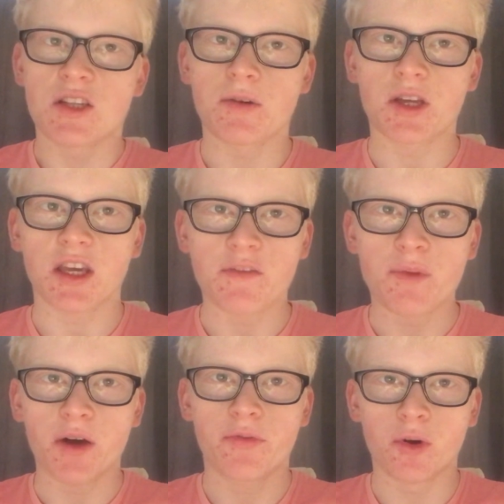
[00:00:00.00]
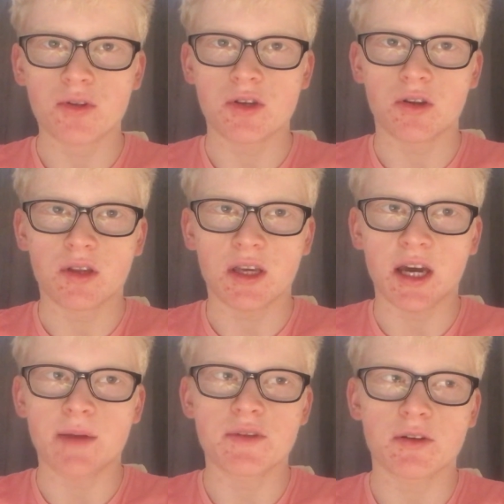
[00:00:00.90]
So we're going to give my thoughts on the
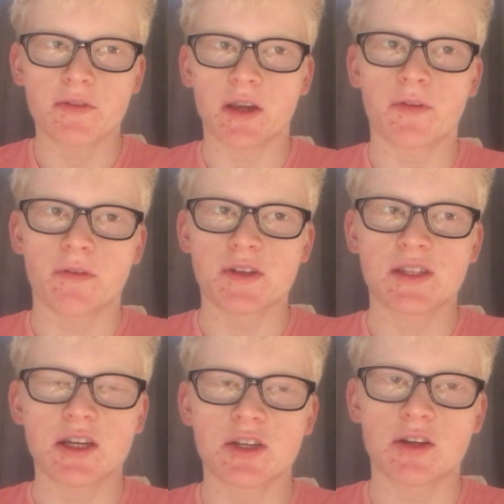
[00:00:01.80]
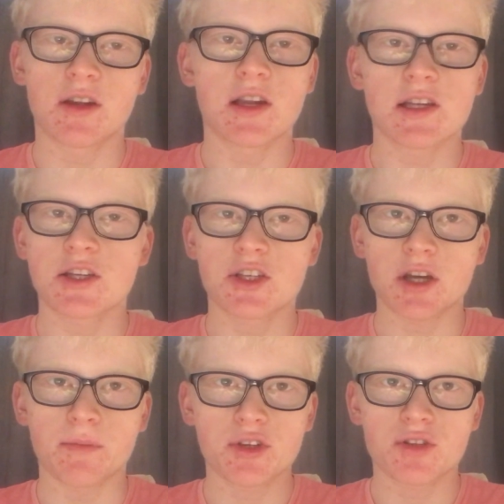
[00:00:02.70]
game, so without any further hesitation, let's just
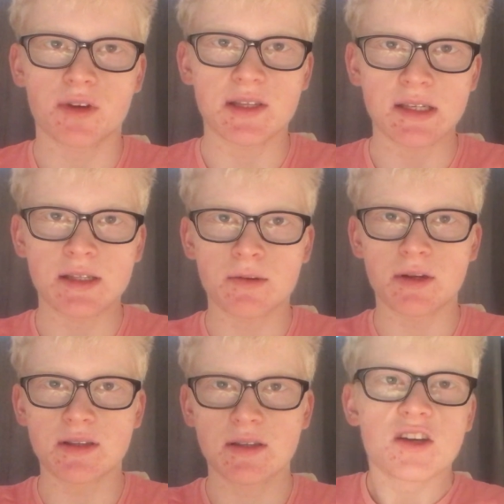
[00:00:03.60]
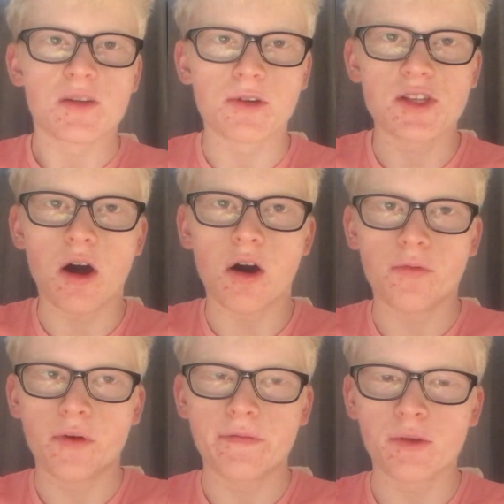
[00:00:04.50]
jump straight into it. So we'll start
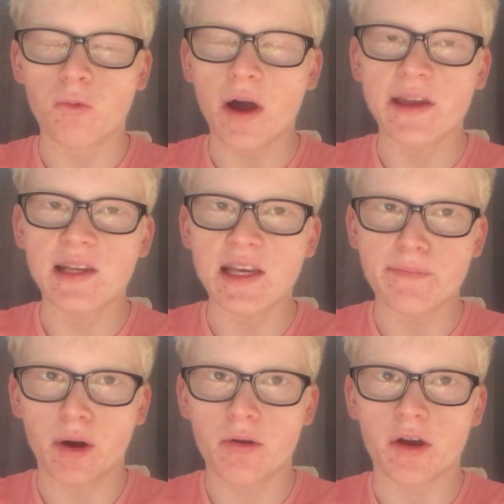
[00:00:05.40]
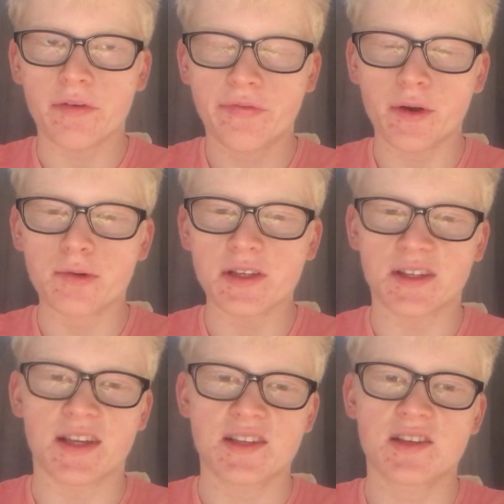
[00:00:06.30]
off with the way Lee Bowyer fielded
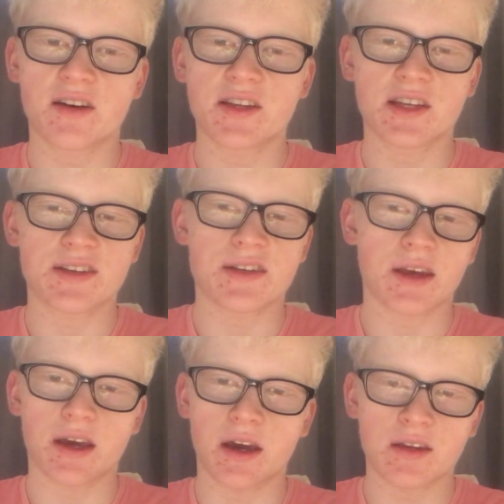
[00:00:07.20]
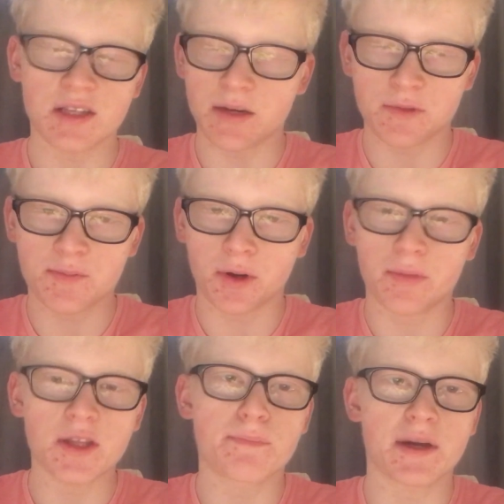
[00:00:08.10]
his side yesterday, and it was probably
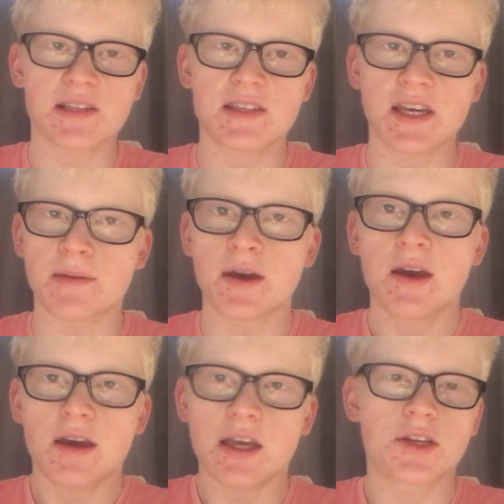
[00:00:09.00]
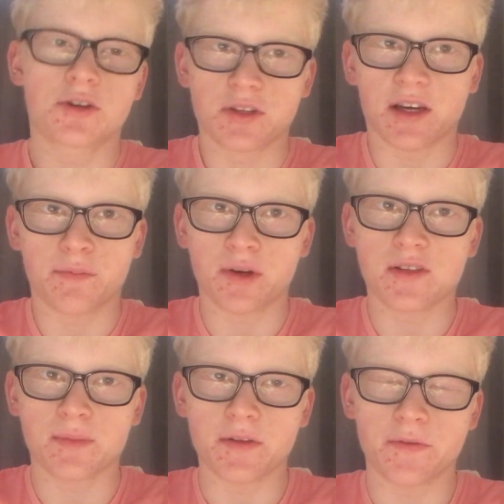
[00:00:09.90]
the best team he could have
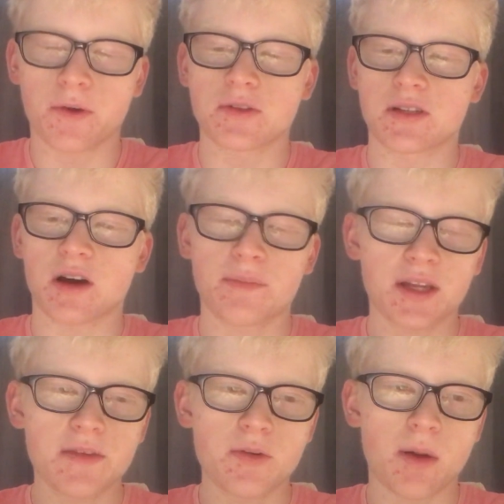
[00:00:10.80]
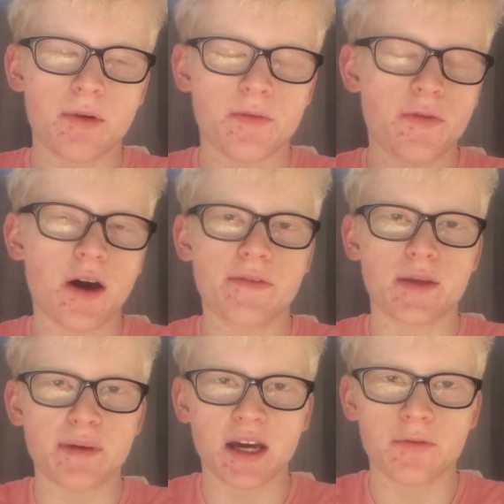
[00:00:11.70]
possibly fielded. I believe he went with a 5 at
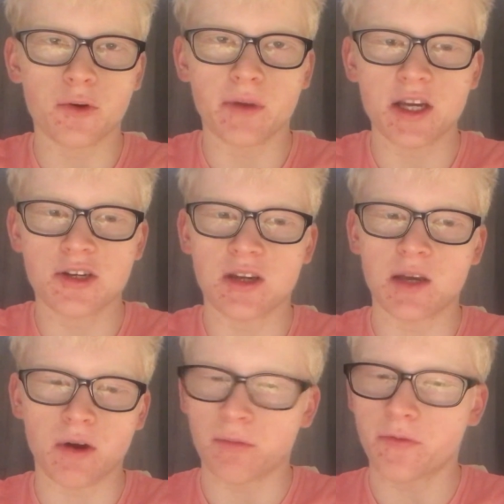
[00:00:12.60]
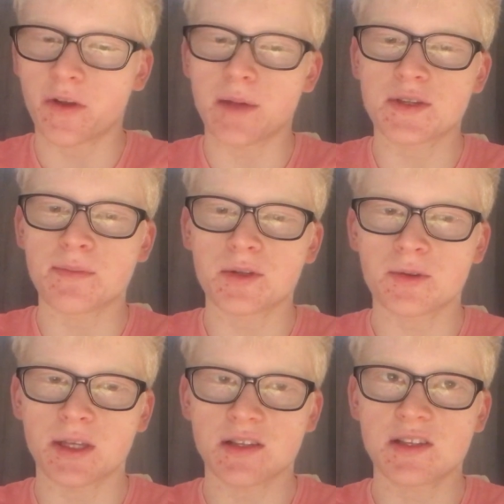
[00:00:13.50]
the back formation. He went with Phillips in
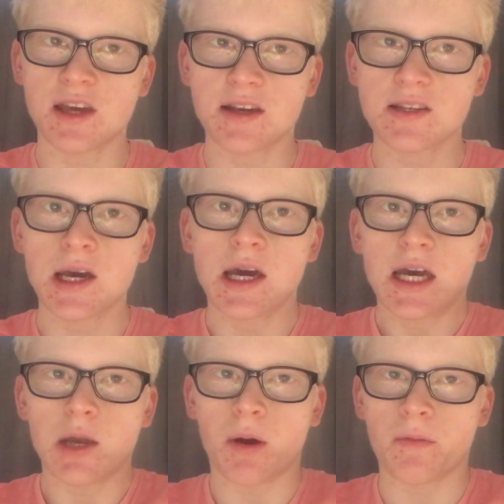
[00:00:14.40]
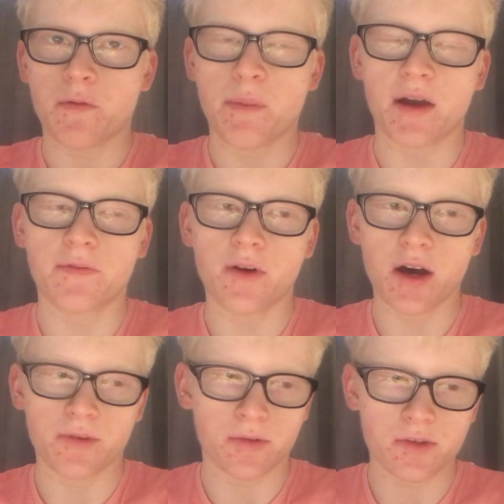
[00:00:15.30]
between the sticks. He went with a back
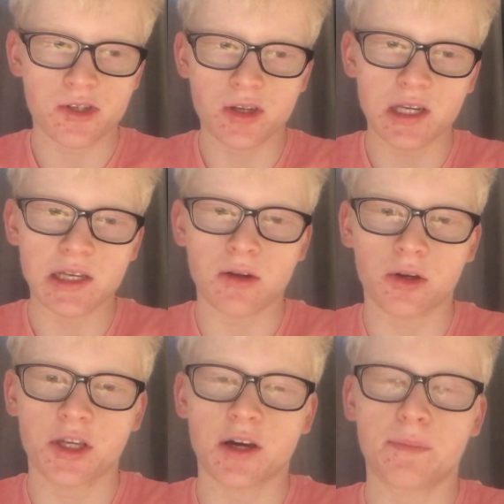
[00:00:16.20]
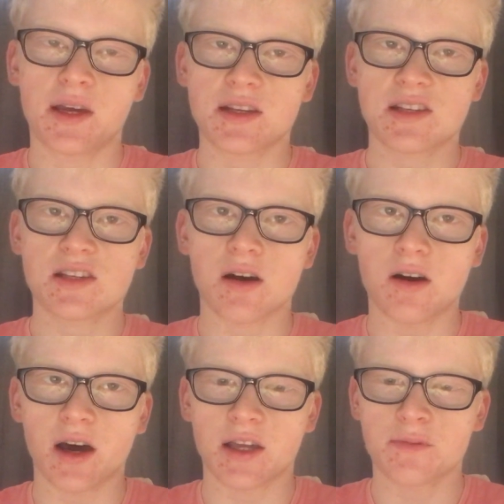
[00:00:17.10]
5 of Solly, Lockyer, Pearce,
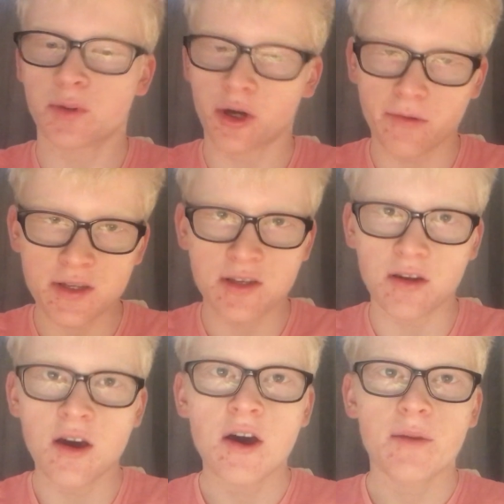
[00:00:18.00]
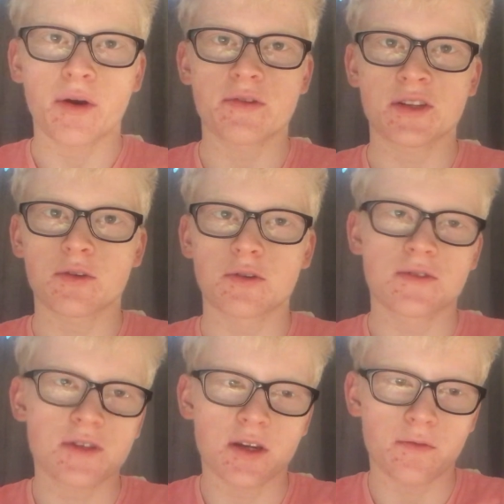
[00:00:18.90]
Sarr and Purrington. Purrington, of course,
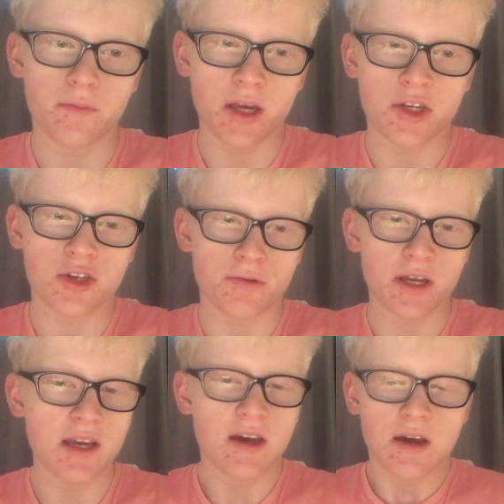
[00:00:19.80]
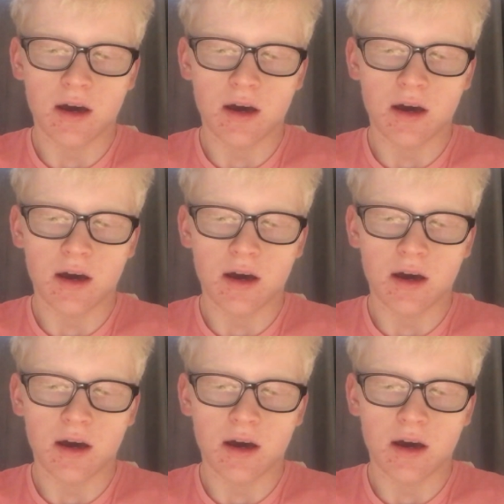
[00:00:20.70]
returning from injury.